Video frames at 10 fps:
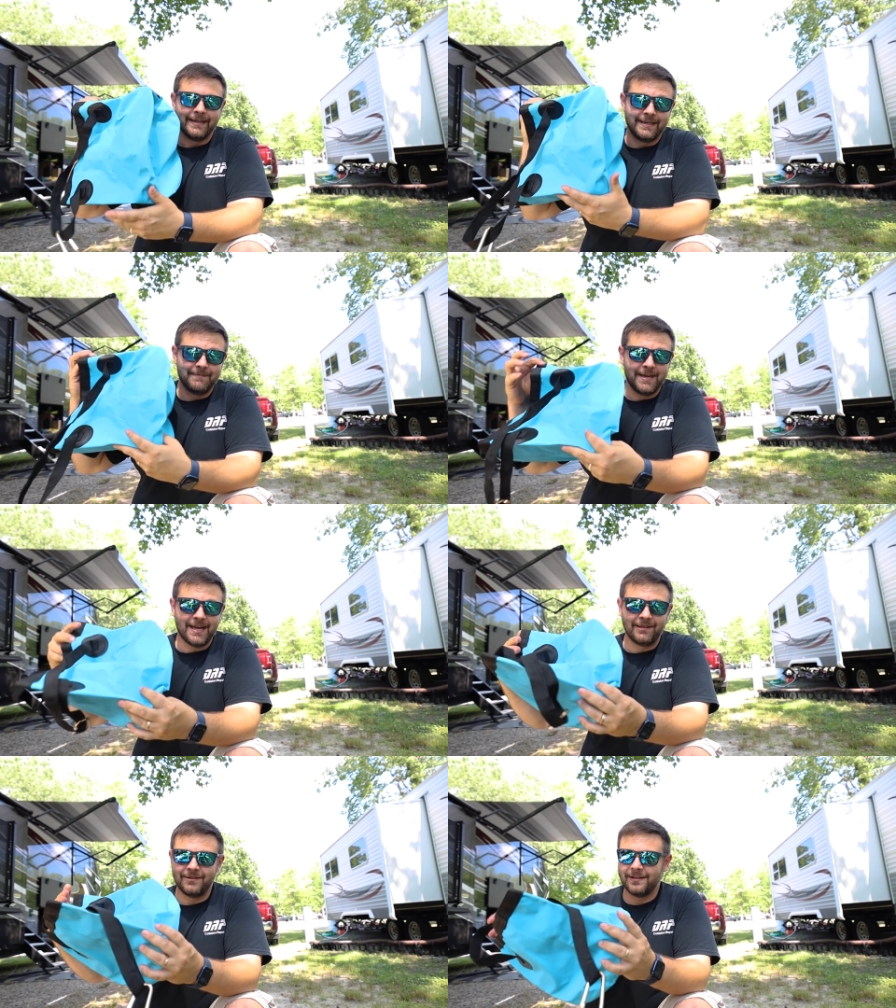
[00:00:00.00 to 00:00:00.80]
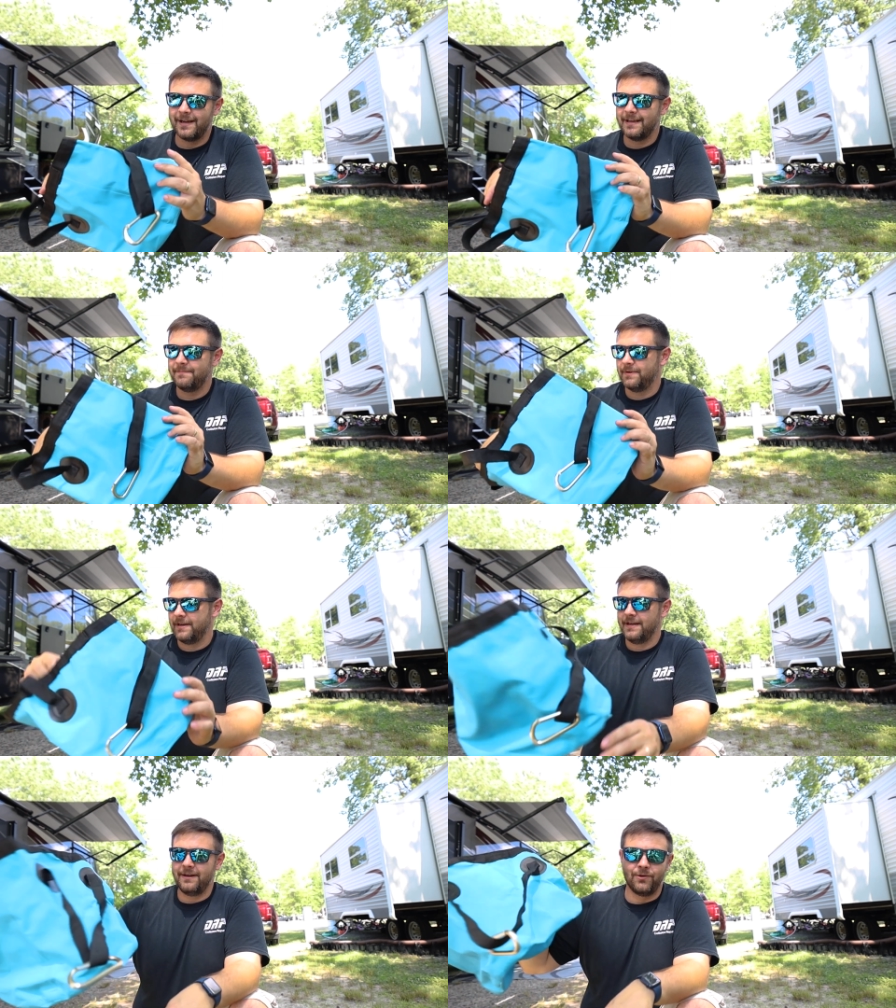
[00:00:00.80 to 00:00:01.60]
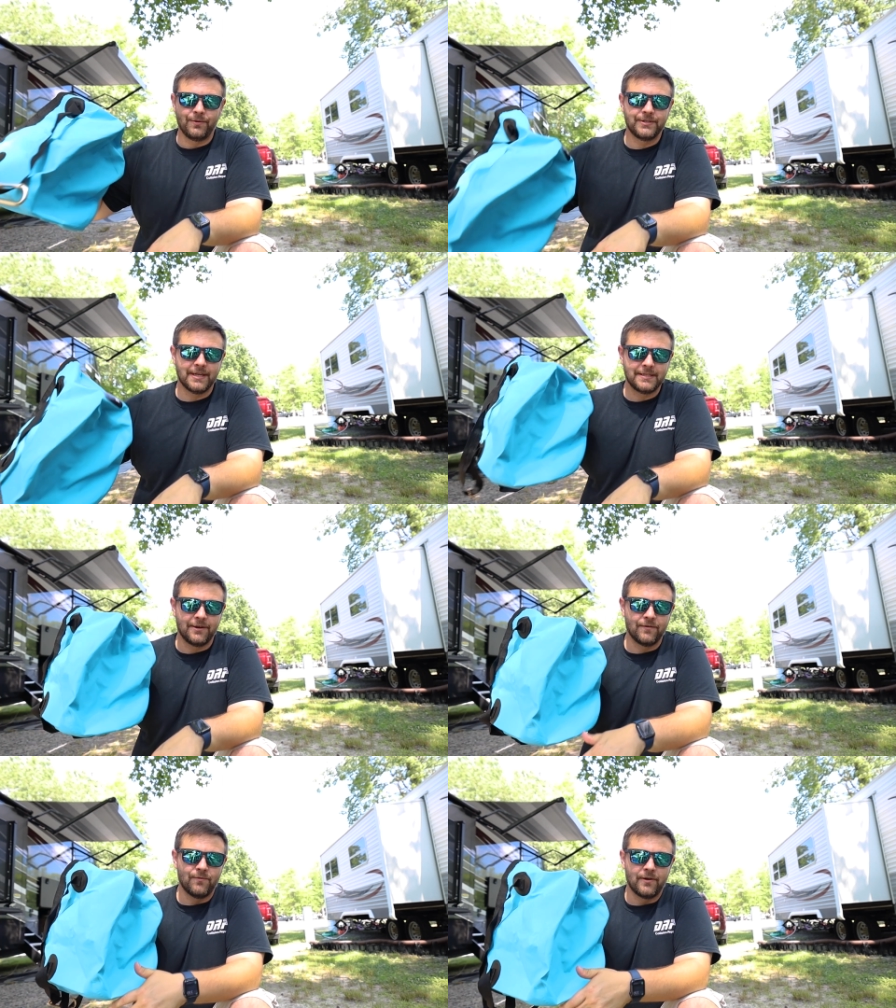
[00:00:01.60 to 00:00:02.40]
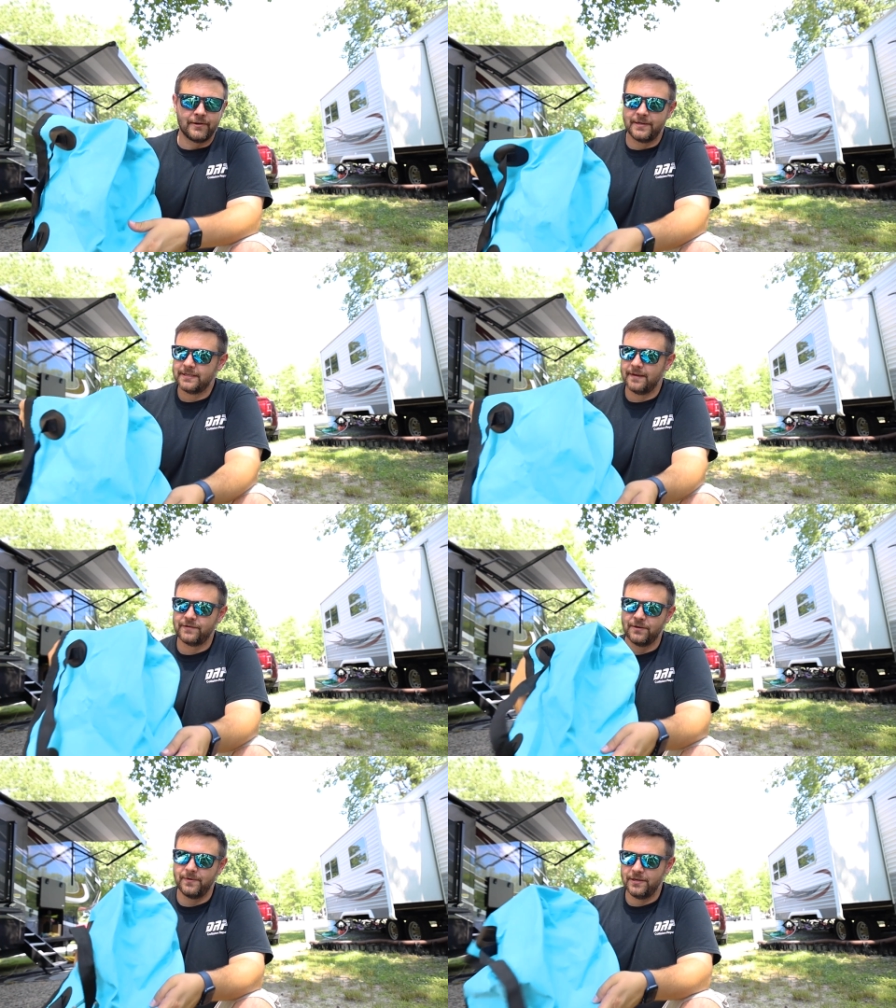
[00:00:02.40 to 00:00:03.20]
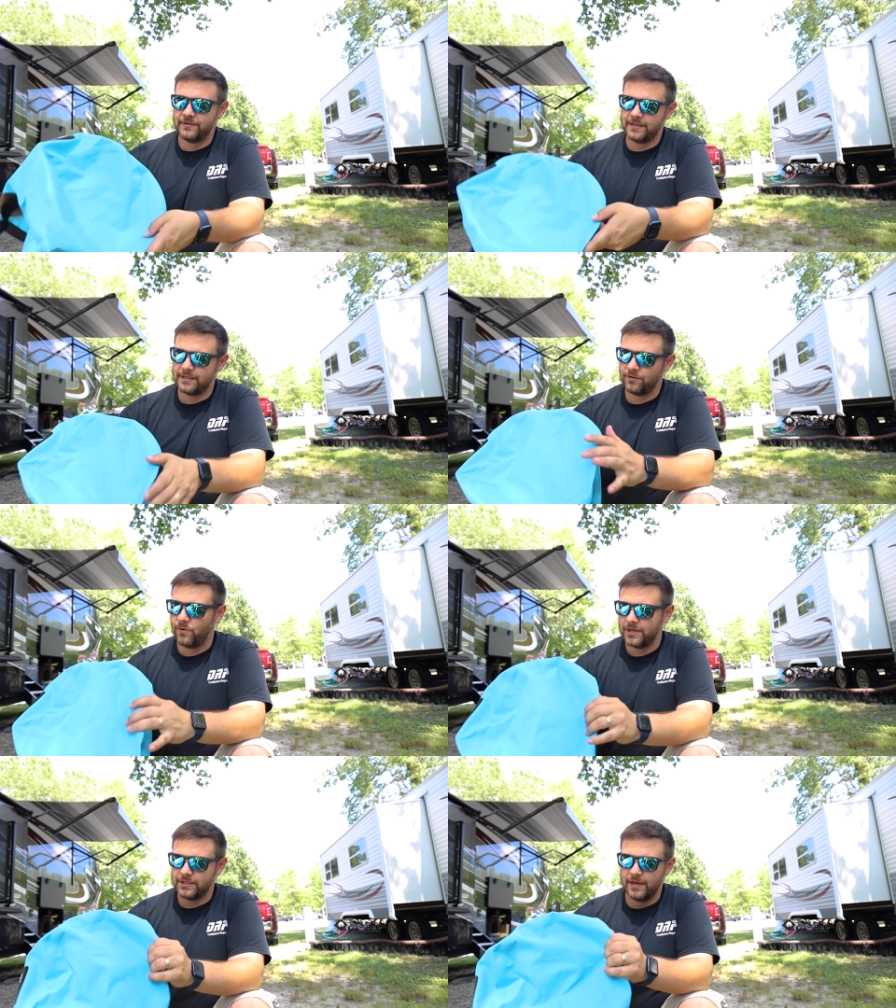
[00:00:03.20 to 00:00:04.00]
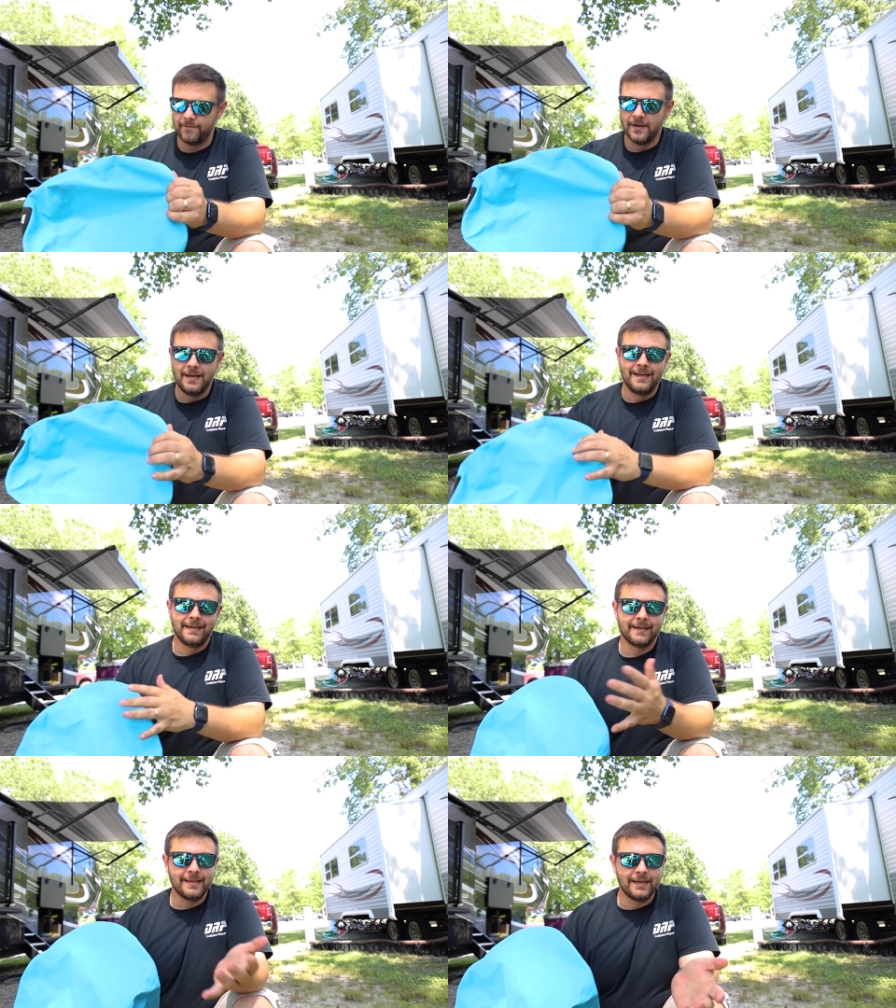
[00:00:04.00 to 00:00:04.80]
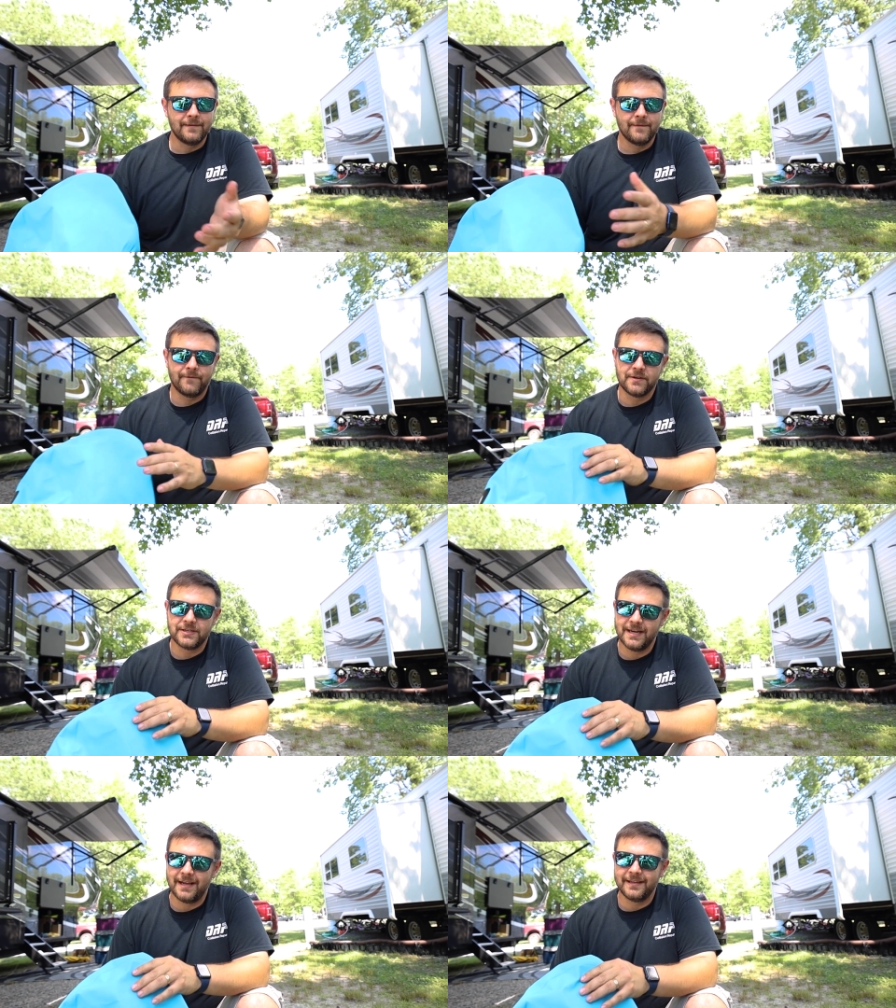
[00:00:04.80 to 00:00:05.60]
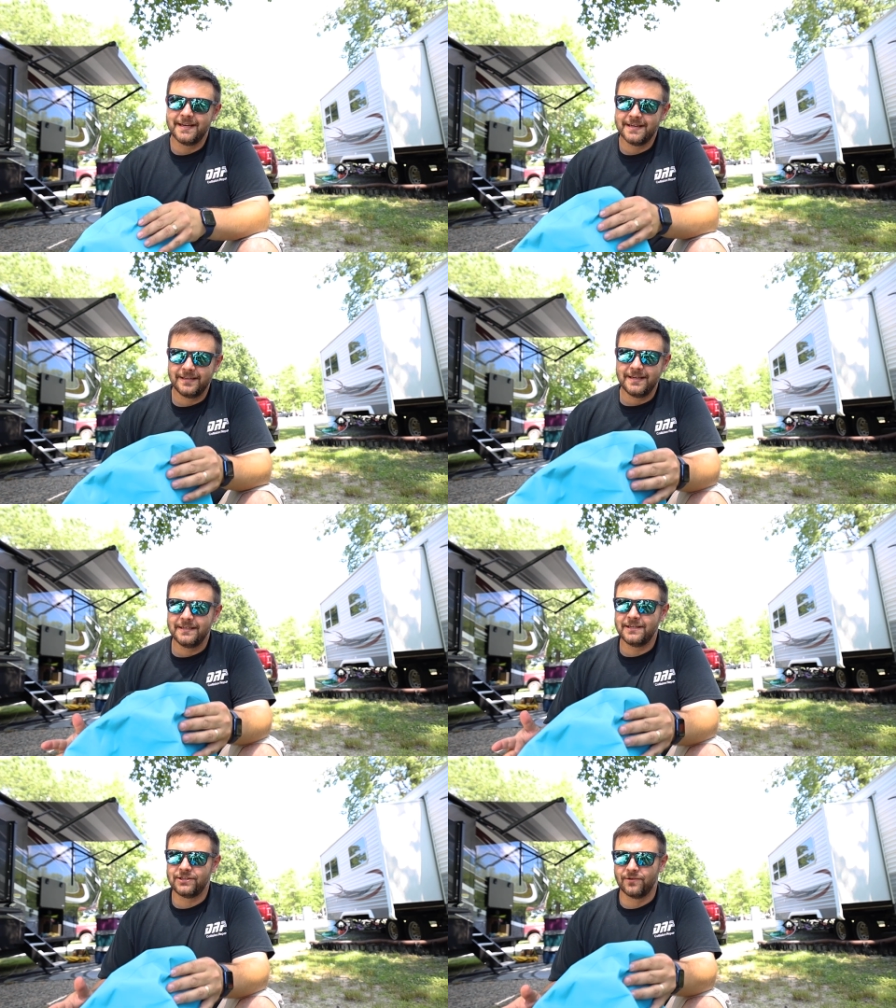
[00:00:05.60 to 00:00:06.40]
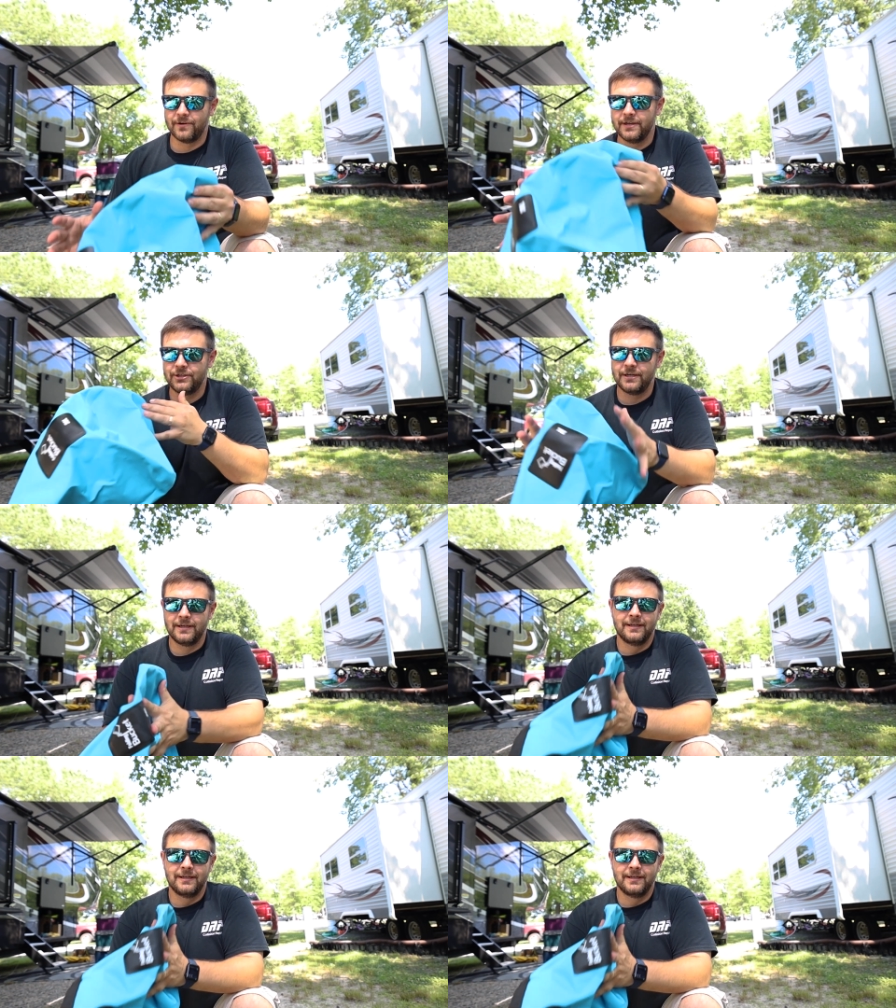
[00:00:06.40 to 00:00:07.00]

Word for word: It may not look like it, but it holds a ton of water and stuff. So we use this to wash stuff. Again, functionality and easy storage.